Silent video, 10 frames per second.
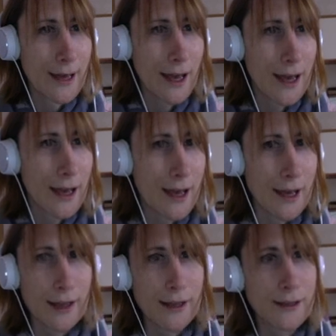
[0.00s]

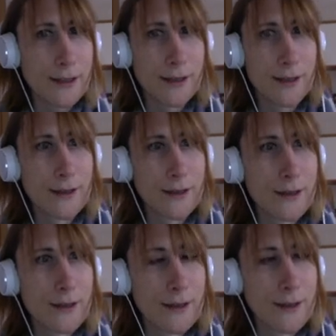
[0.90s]
and
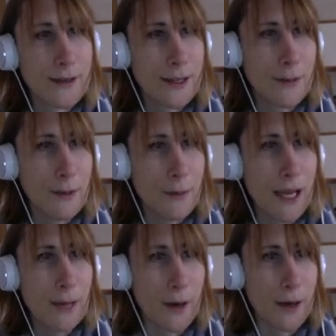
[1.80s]
it can mean
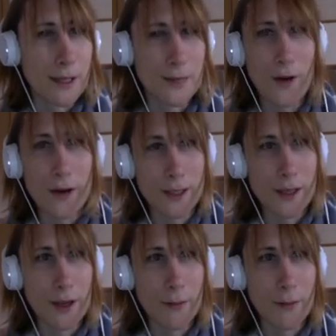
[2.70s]
paper, as far as I know.